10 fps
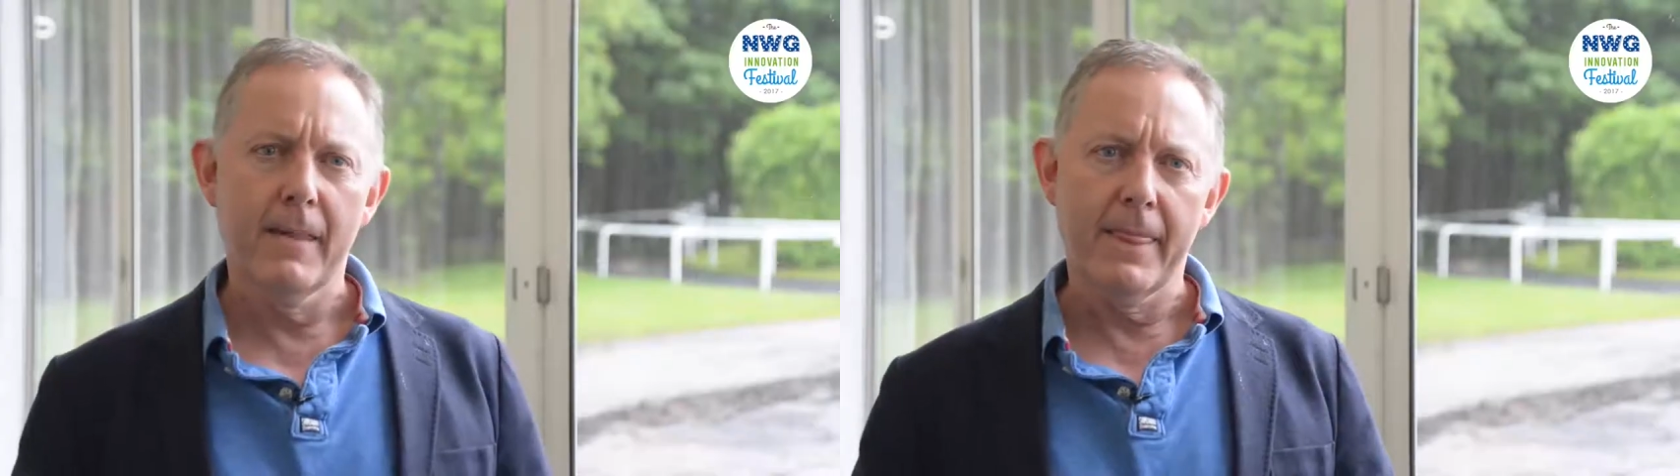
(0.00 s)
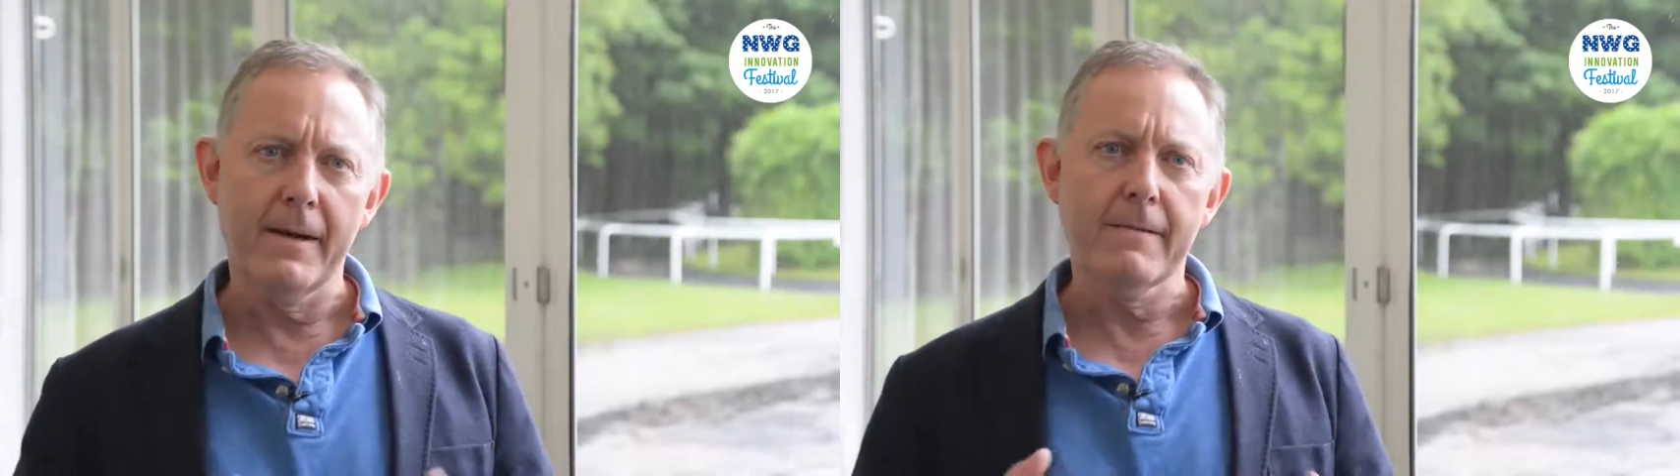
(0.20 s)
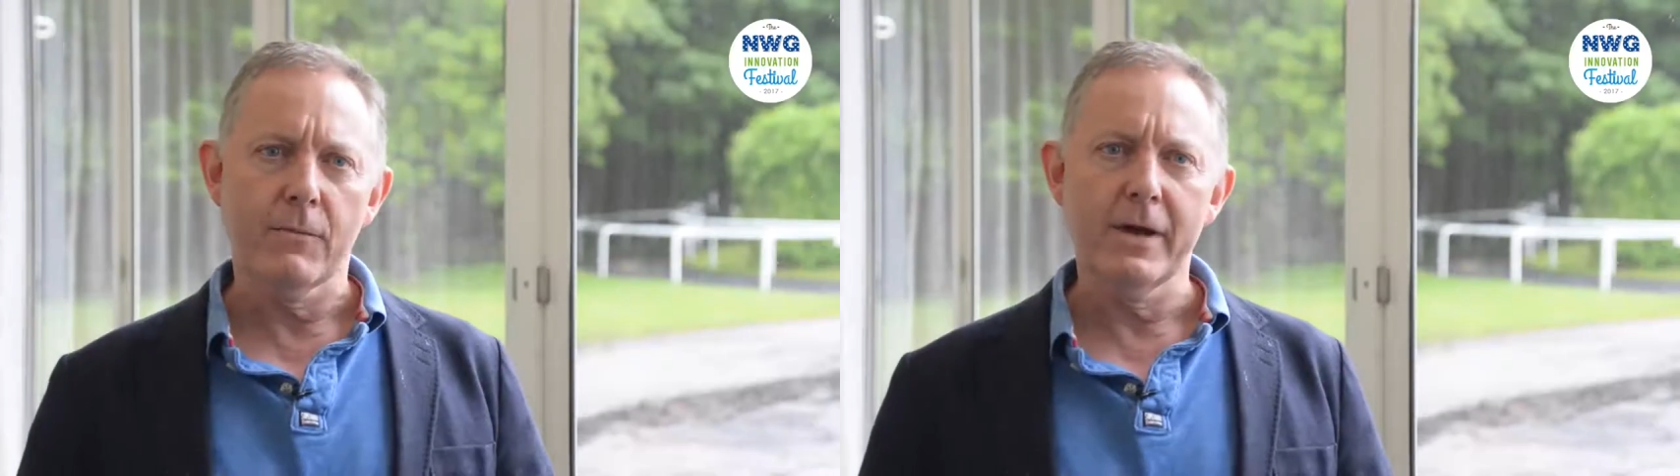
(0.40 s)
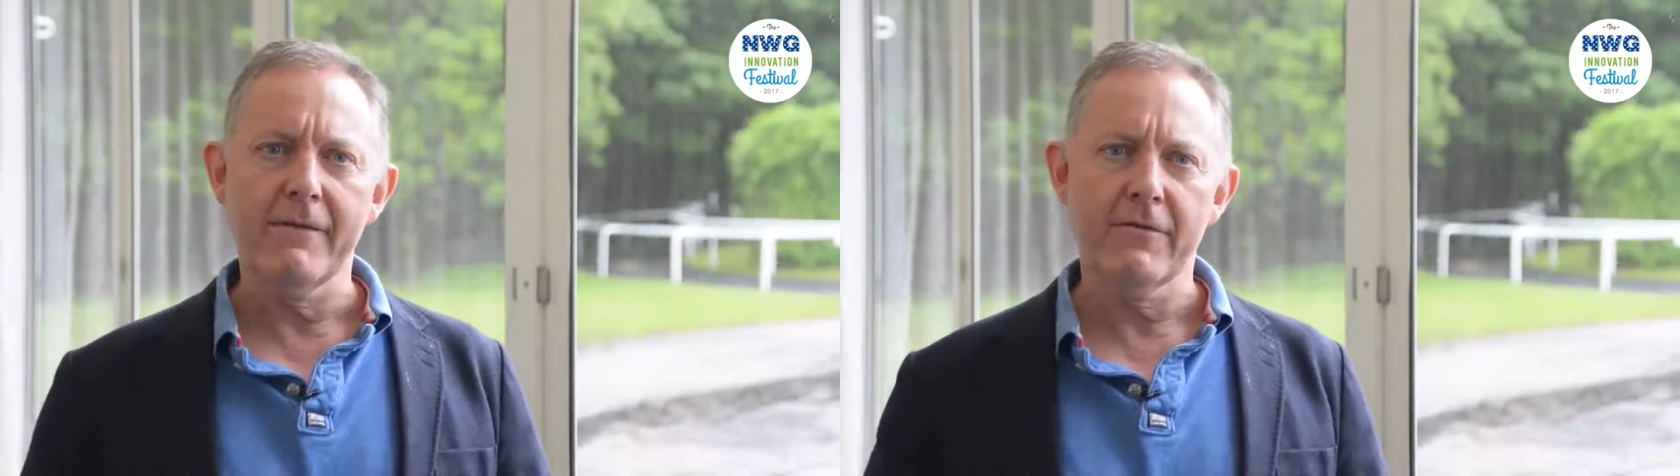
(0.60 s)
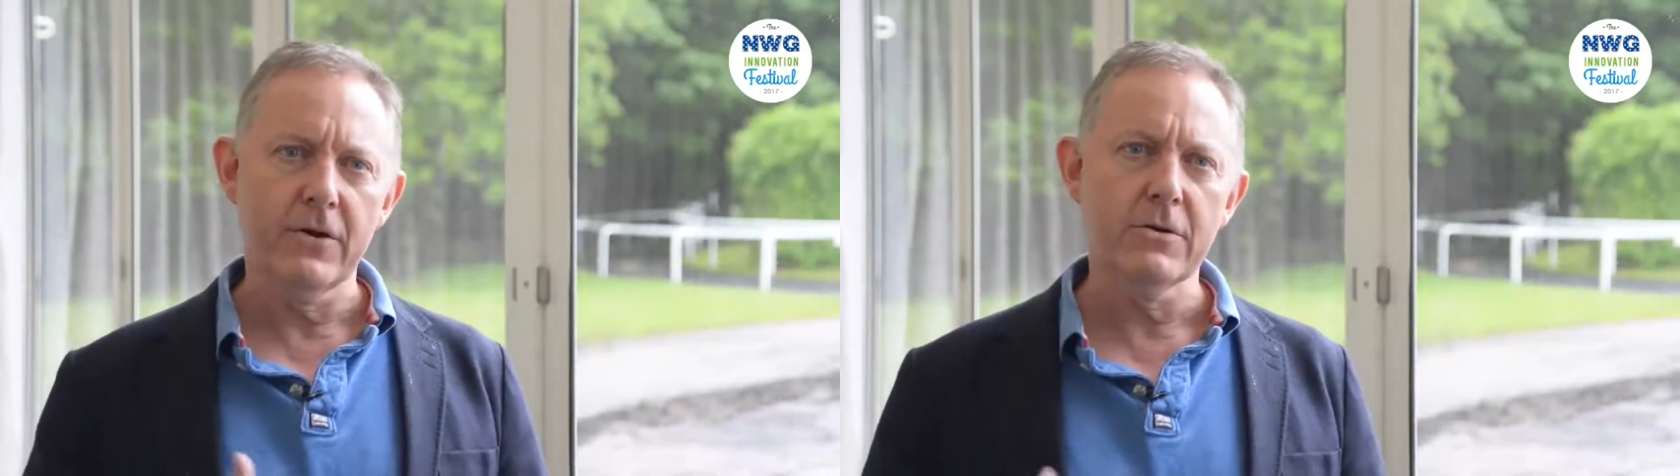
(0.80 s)
Then we
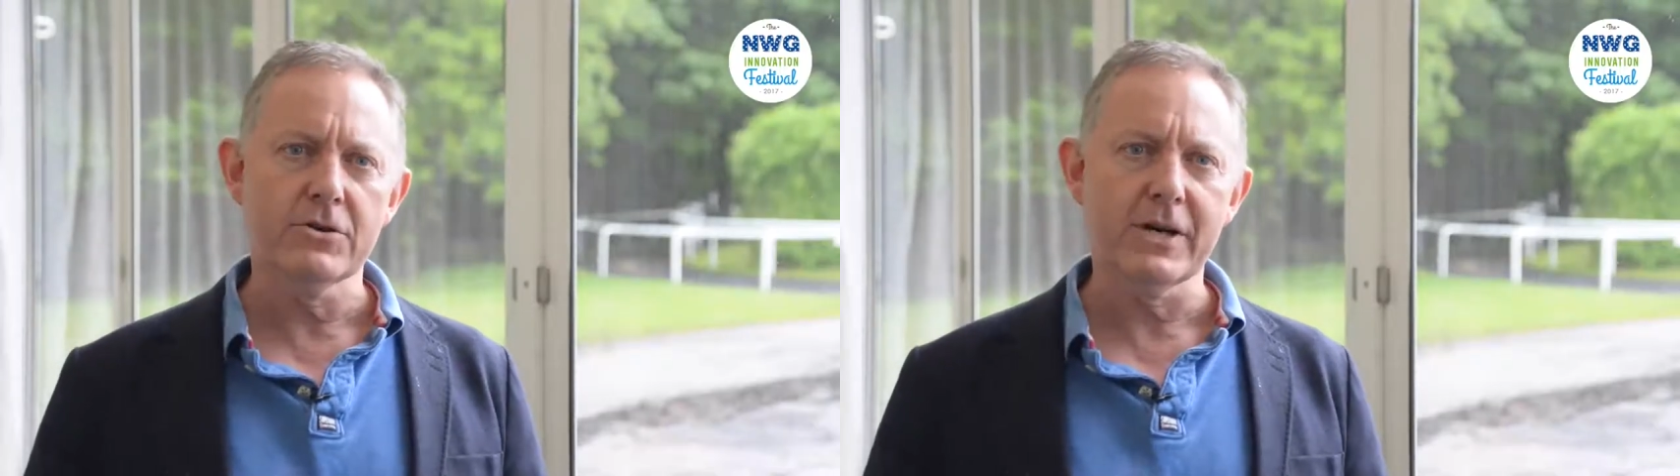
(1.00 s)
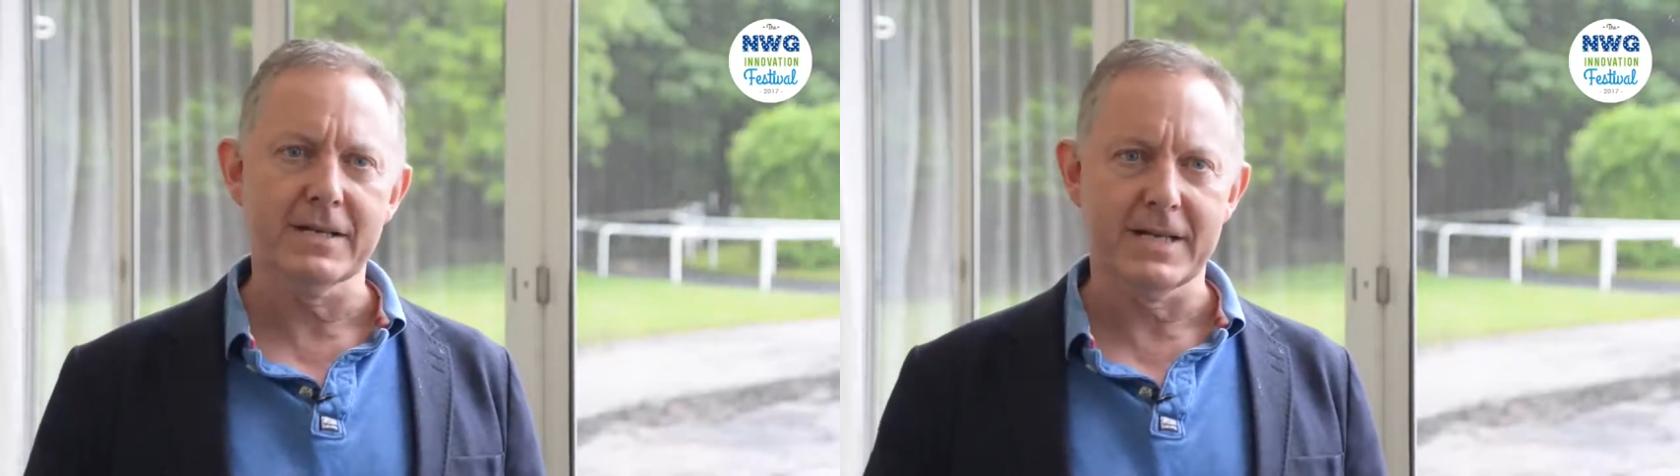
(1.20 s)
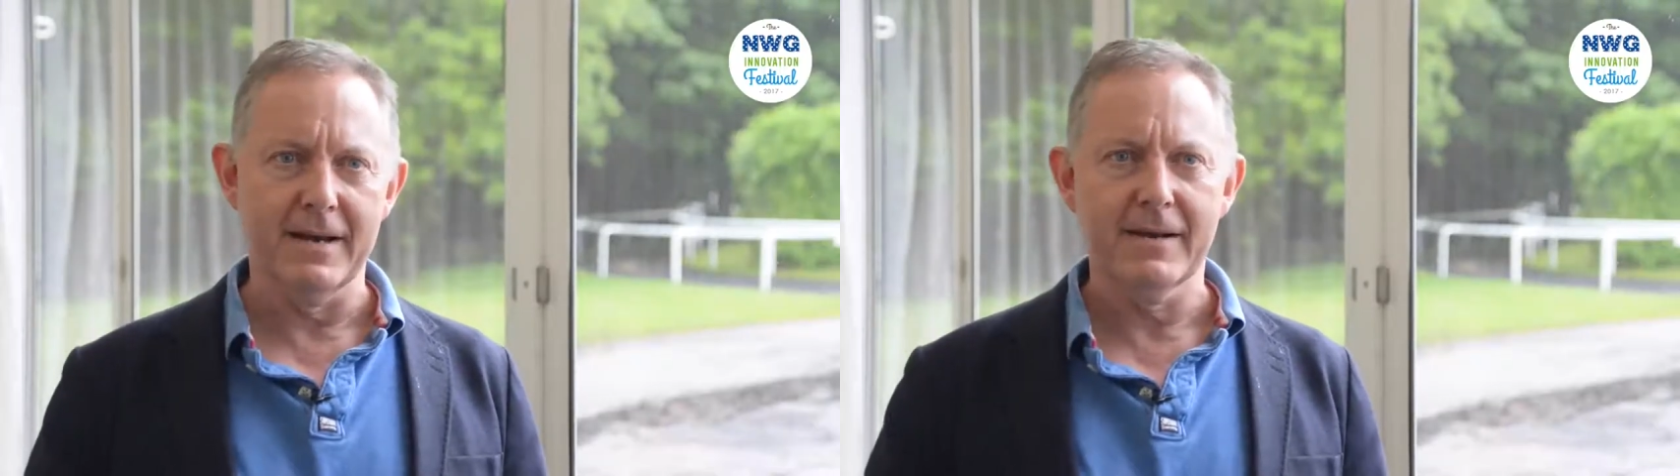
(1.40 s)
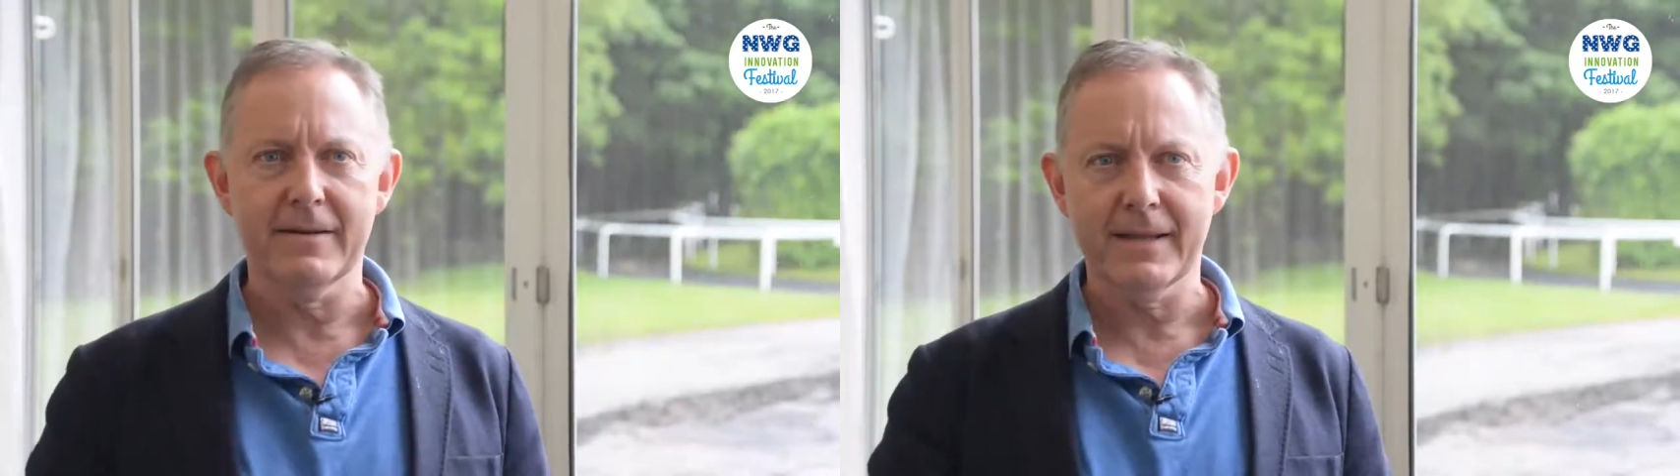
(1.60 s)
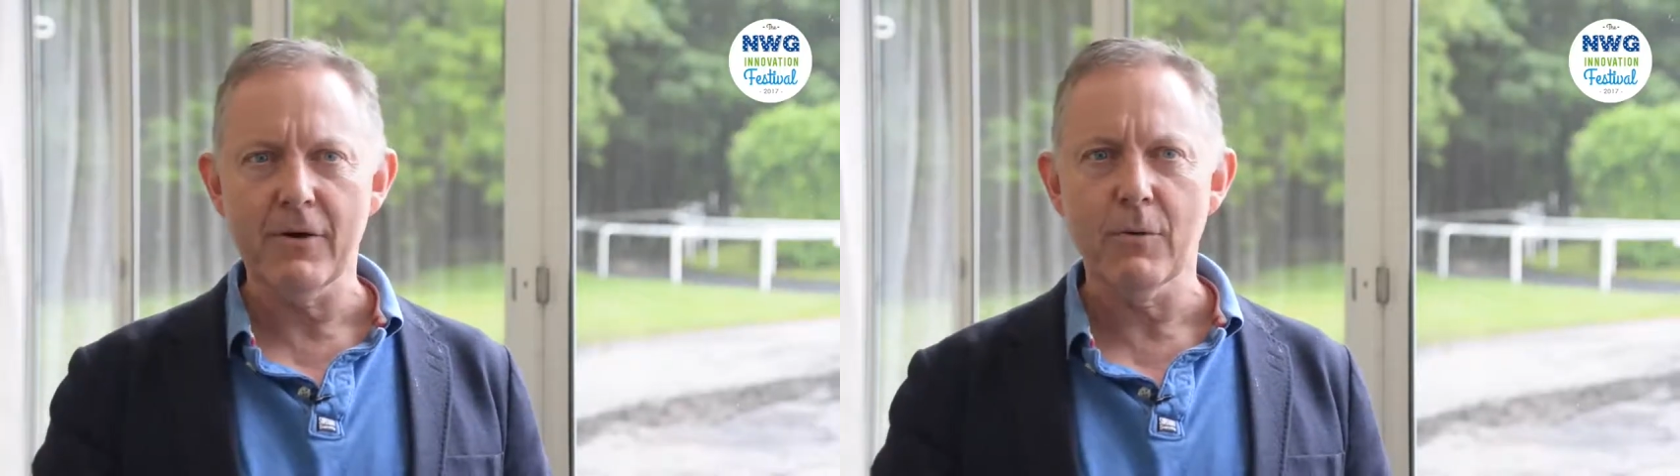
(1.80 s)
have a food and drink tent.
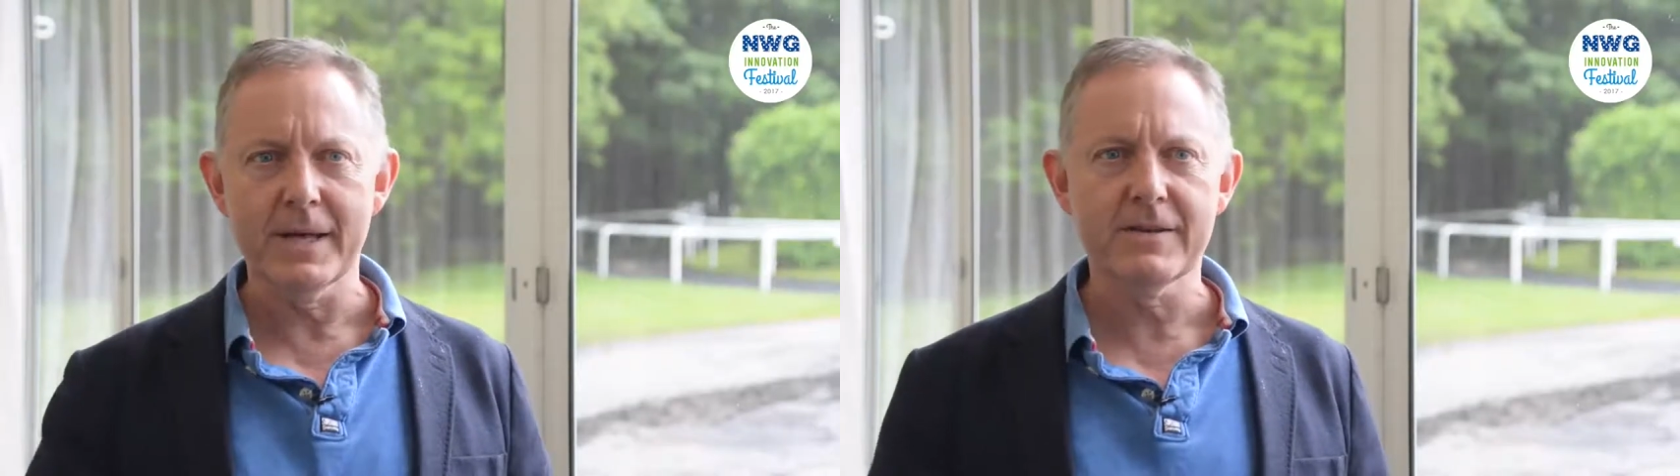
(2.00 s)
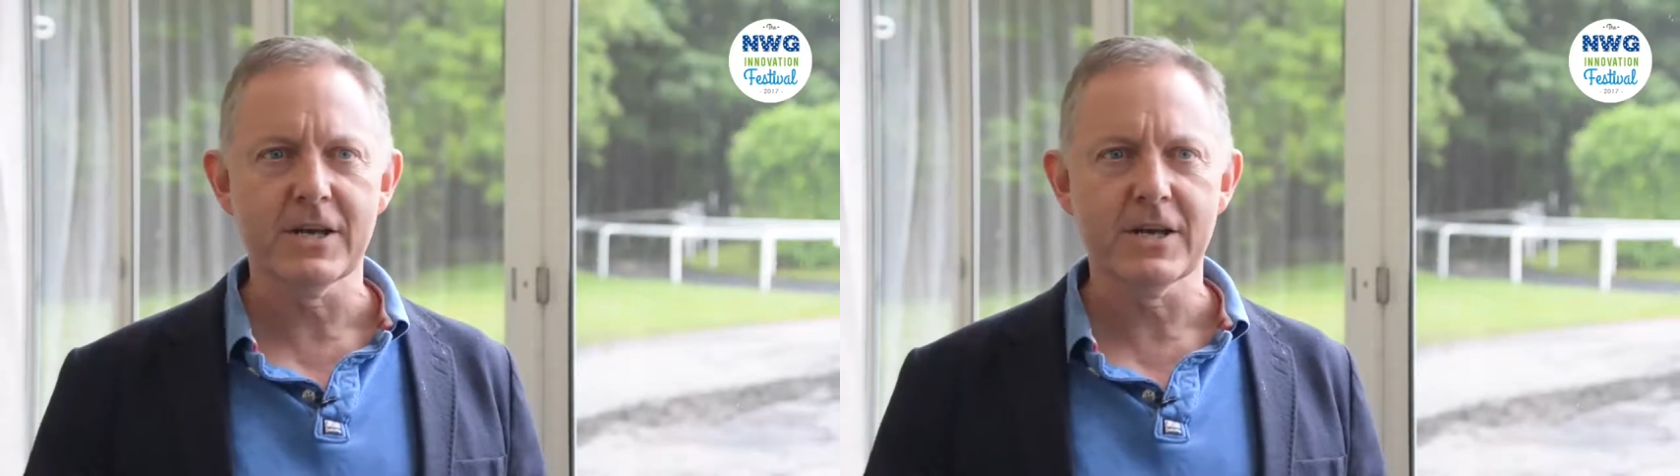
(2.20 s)
That will be